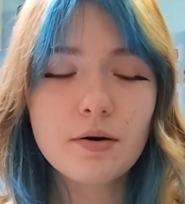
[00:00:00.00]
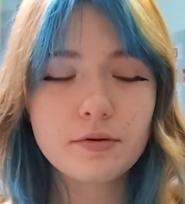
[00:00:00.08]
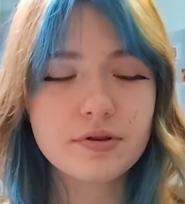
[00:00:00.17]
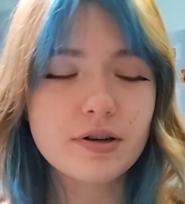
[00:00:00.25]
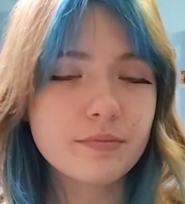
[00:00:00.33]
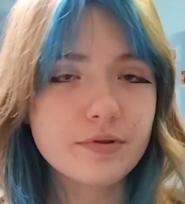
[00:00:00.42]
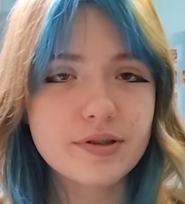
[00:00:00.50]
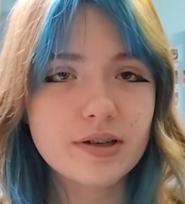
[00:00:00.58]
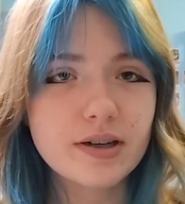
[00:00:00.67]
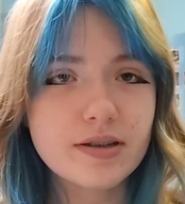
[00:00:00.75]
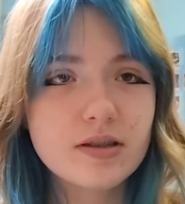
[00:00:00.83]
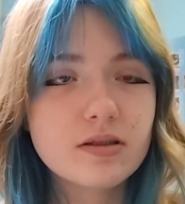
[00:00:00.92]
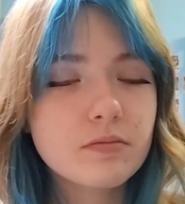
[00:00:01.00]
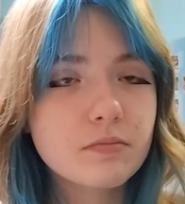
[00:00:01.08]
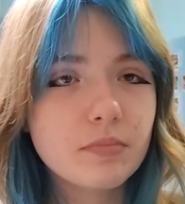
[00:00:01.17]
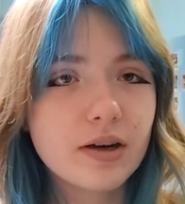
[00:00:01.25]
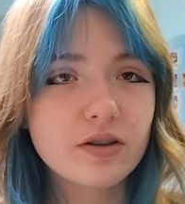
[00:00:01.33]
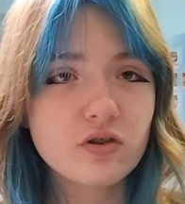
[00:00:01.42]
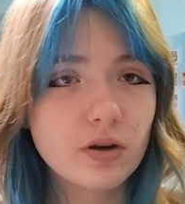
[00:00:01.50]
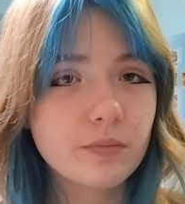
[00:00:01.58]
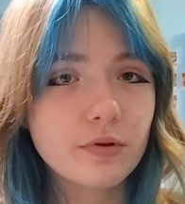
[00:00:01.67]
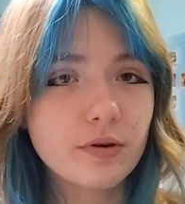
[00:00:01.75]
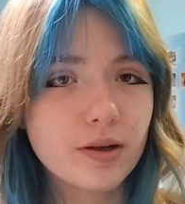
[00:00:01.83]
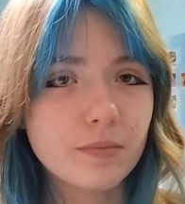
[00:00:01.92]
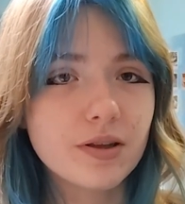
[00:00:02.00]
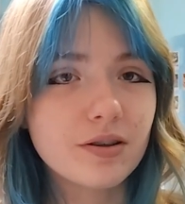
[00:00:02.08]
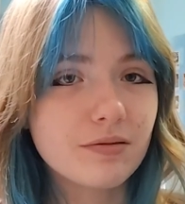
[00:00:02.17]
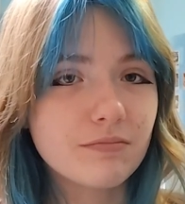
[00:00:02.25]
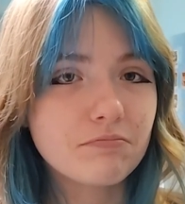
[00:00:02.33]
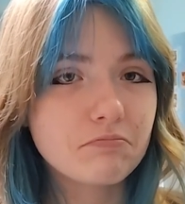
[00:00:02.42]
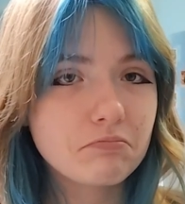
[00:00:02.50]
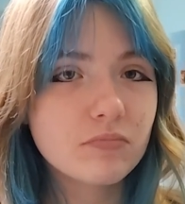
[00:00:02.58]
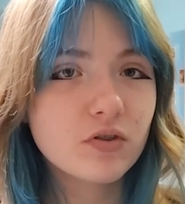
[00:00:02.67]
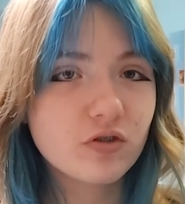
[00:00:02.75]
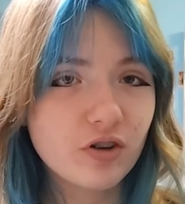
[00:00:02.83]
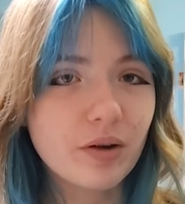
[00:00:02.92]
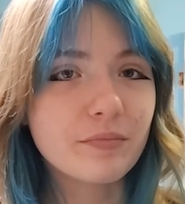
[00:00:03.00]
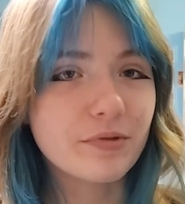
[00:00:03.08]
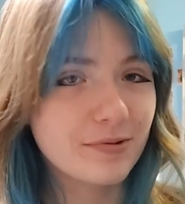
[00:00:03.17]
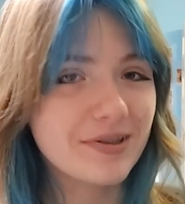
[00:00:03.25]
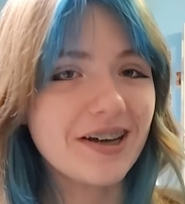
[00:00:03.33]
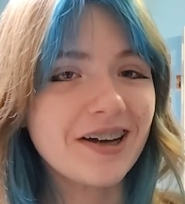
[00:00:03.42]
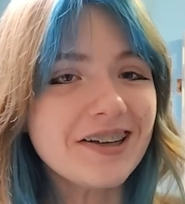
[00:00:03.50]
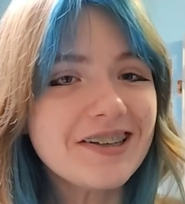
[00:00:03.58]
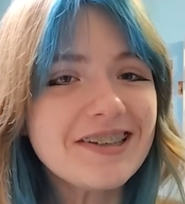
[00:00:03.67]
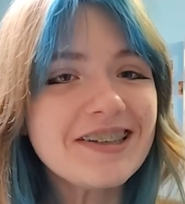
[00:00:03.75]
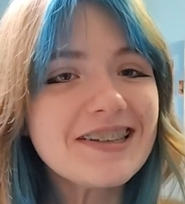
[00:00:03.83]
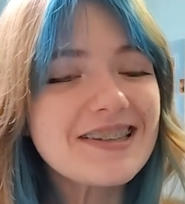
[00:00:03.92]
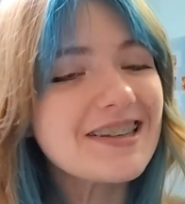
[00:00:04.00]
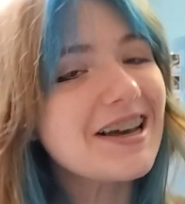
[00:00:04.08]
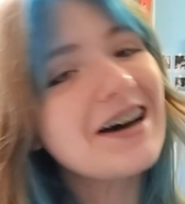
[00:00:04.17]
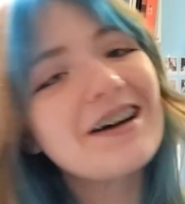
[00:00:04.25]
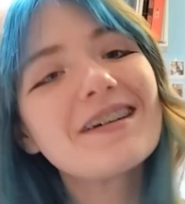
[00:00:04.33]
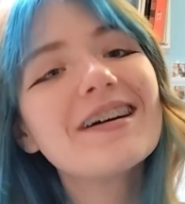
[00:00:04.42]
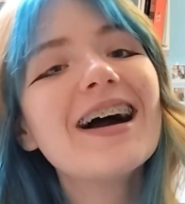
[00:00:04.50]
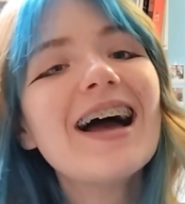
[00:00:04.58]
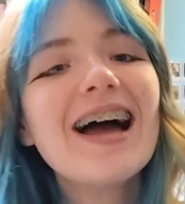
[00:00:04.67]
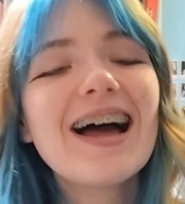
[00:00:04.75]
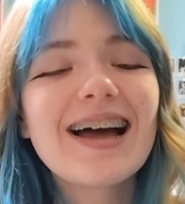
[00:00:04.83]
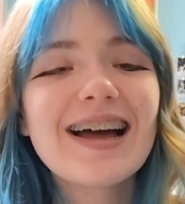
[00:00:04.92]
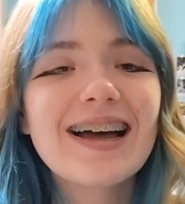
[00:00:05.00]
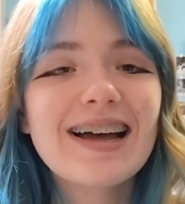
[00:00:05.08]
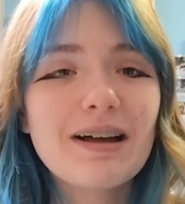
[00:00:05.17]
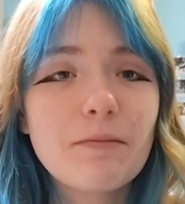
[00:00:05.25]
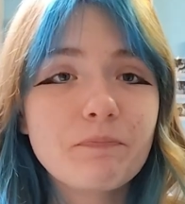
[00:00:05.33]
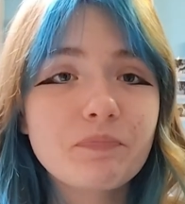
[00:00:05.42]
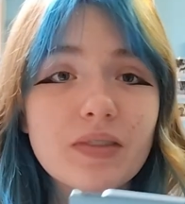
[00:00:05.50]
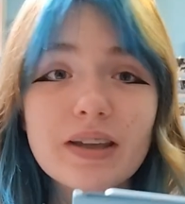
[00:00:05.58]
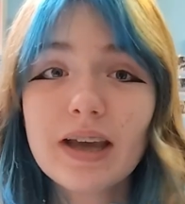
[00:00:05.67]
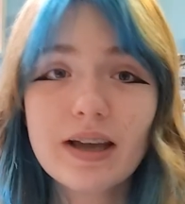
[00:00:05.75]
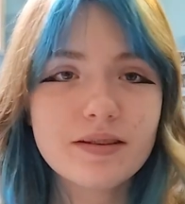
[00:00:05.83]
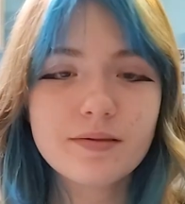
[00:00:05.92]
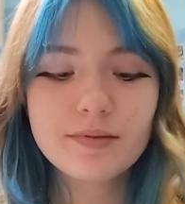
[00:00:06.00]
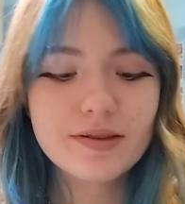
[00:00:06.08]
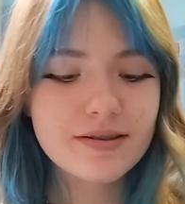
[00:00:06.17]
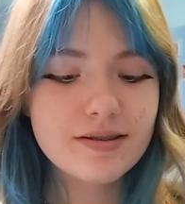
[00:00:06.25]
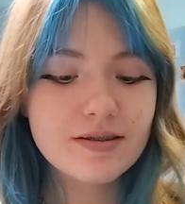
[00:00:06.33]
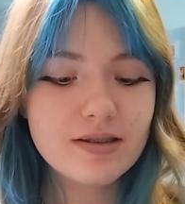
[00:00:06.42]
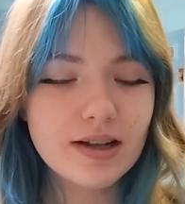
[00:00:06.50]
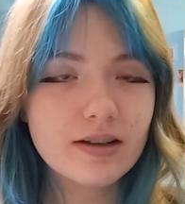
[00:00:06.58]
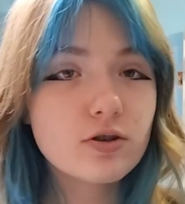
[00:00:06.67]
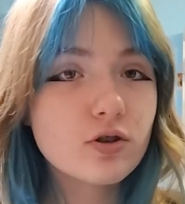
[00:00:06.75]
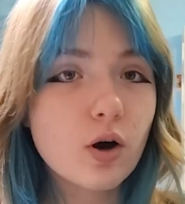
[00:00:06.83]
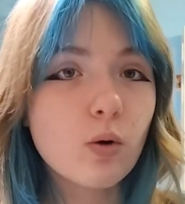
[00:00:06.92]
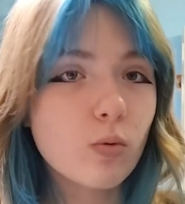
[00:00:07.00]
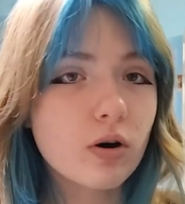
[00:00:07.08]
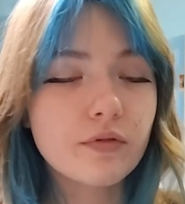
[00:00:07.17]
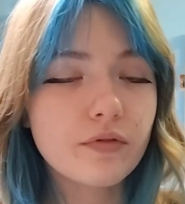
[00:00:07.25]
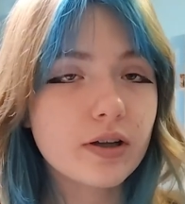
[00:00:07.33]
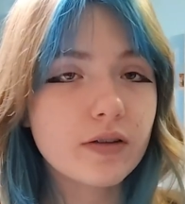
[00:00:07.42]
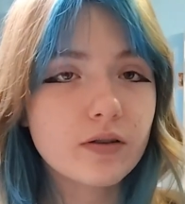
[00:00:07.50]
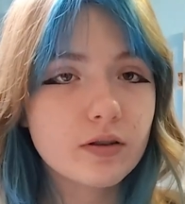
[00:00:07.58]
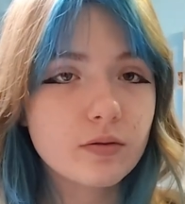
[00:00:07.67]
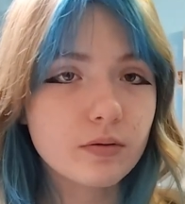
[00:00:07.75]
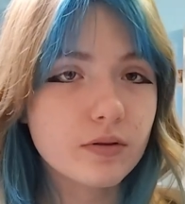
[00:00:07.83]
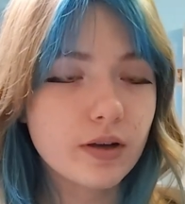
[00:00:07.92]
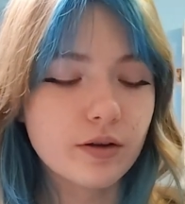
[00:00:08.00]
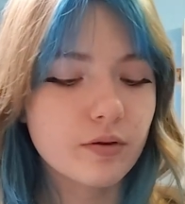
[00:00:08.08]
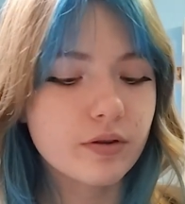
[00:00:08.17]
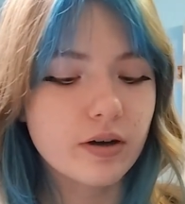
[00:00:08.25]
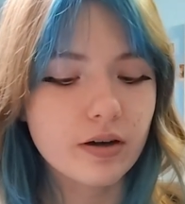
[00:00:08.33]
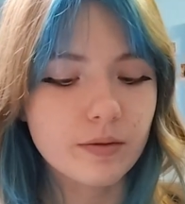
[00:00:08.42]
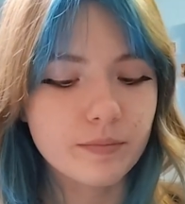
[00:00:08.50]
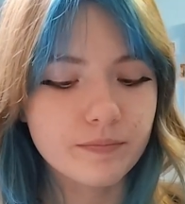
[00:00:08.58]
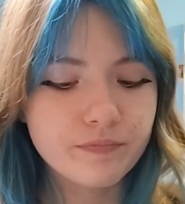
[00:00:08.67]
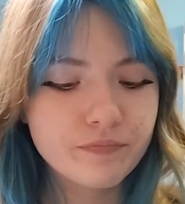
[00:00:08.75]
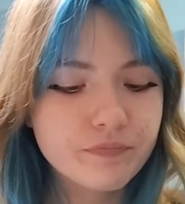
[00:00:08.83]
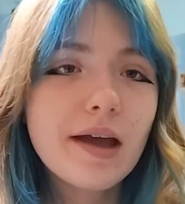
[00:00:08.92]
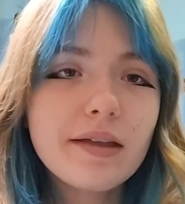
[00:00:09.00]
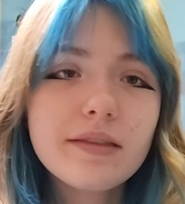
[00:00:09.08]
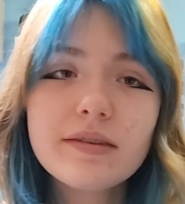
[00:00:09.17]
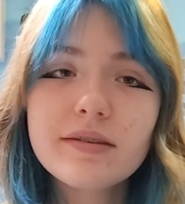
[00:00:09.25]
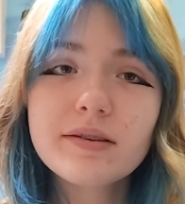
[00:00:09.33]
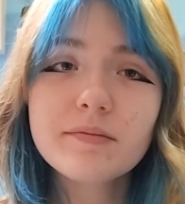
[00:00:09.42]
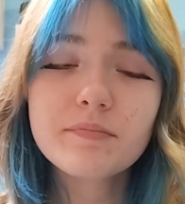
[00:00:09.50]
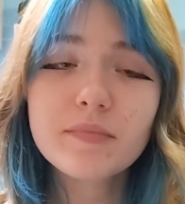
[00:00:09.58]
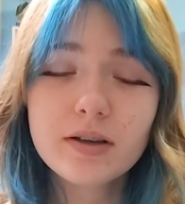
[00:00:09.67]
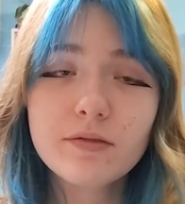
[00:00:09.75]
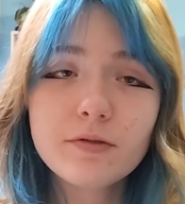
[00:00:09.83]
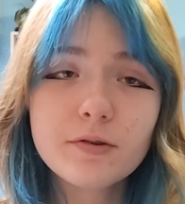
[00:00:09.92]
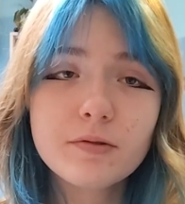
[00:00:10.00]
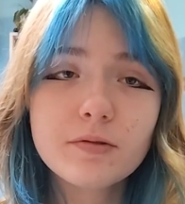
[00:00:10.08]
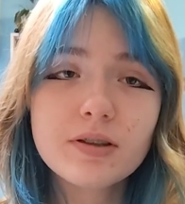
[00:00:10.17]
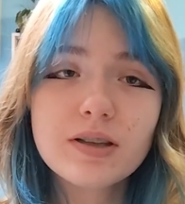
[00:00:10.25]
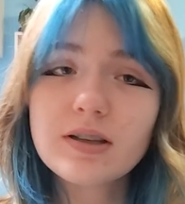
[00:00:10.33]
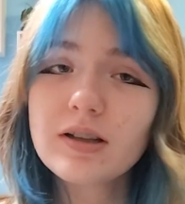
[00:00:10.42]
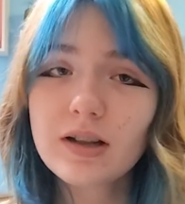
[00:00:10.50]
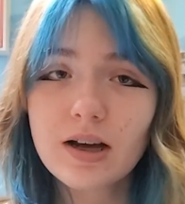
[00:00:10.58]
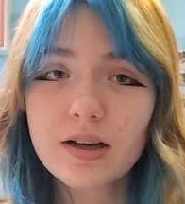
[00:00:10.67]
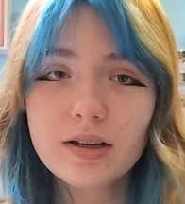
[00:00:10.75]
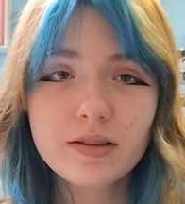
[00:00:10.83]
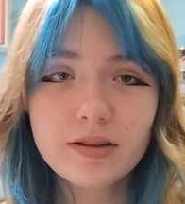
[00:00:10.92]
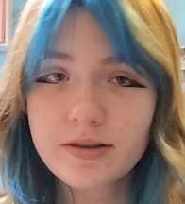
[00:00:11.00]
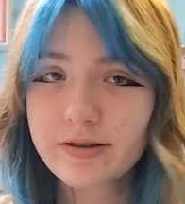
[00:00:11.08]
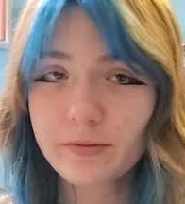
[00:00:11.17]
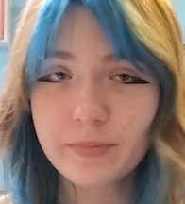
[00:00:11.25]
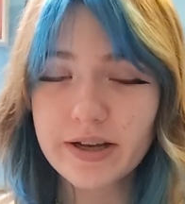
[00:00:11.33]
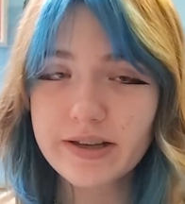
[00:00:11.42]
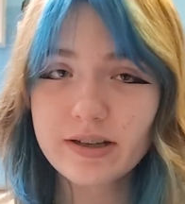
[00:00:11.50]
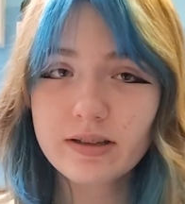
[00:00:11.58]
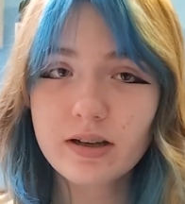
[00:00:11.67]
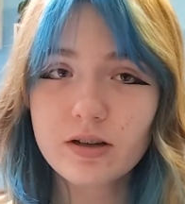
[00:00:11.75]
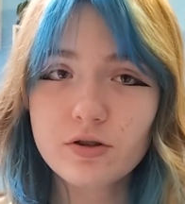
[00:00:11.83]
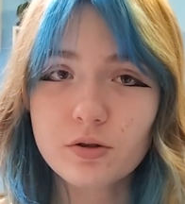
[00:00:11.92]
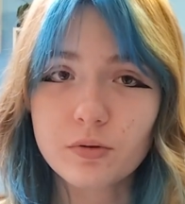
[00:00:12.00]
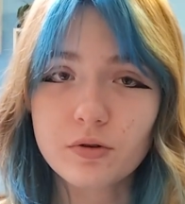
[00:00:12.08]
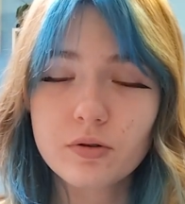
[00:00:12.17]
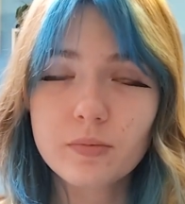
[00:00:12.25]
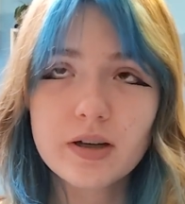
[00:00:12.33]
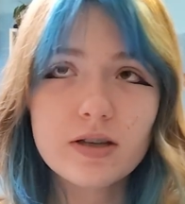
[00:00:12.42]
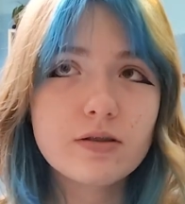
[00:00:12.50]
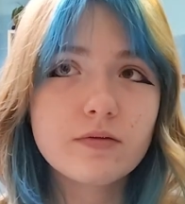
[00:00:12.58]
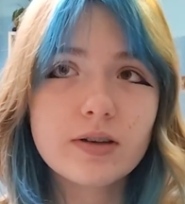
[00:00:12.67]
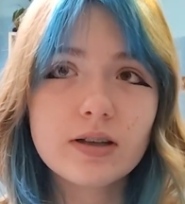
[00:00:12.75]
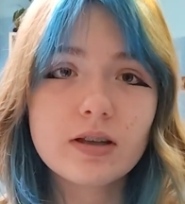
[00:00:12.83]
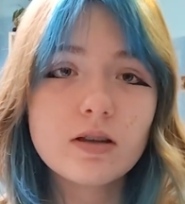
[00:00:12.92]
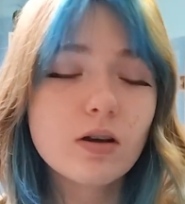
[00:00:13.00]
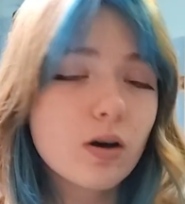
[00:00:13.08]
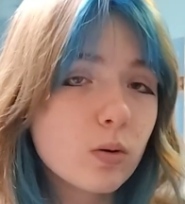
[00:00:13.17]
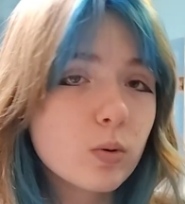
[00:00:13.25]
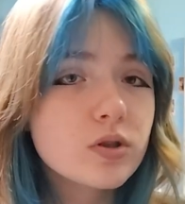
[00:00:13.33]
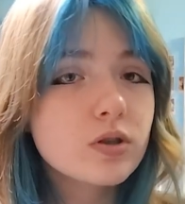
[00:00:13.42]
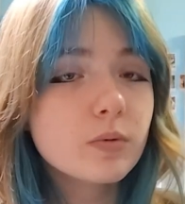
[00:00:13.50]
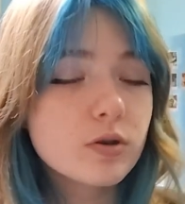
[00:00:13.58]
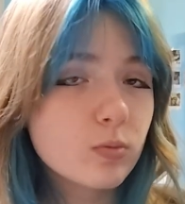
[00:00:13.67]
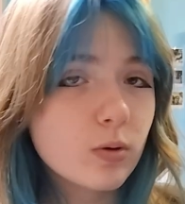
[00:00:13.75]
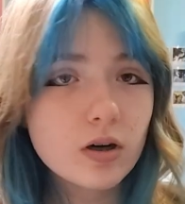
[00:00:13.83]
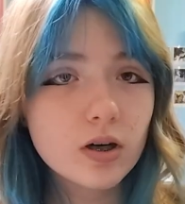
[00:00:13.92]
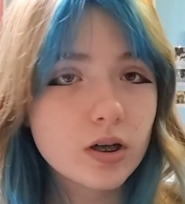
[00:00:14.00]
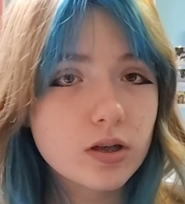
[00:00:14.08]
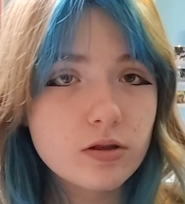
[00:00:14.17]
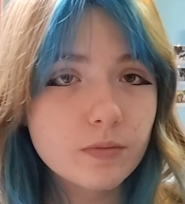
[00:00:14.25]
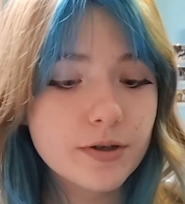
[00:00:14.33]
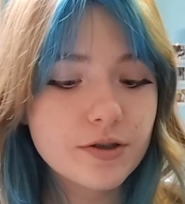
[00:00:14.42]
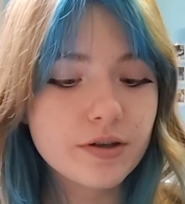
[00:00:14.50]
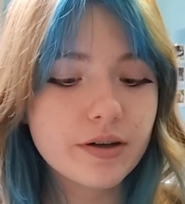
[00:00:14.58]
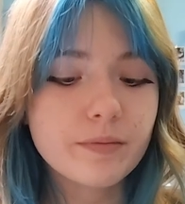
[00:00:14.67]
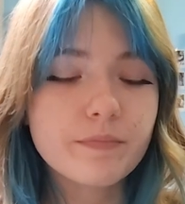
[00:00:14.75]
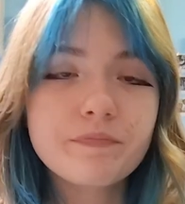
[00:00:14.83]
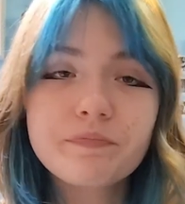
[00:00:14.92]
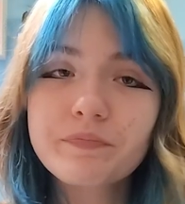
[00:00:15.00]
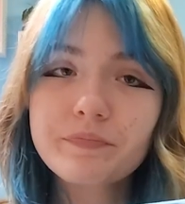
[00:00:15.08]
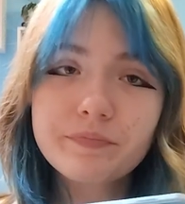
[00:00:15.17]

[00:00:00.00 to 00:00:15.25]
or jumbo size. By jumbo I mean jumbo size. So yeah, so this is like so worth it to take your time. And if you didn't like the Easter basket that I showed you because you think that, oh, it's too much work, it's too much time,